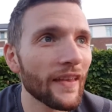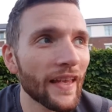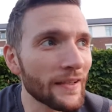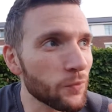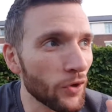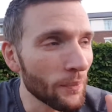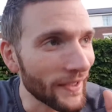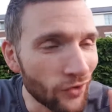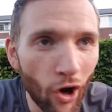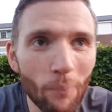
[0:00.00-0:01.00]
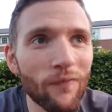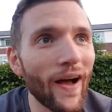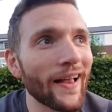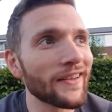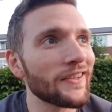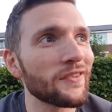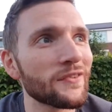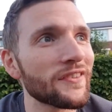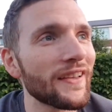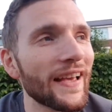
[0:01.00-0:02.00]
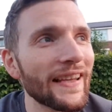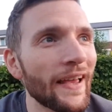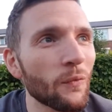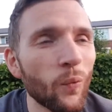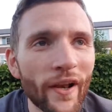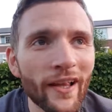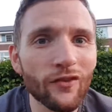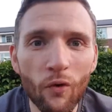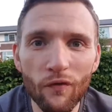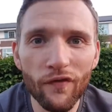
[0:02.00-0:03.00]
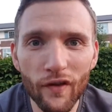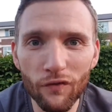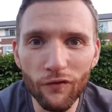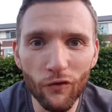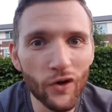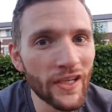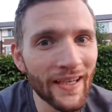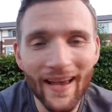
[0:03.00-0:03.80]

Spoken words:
It's one of my top values. Like, when I don't feel free,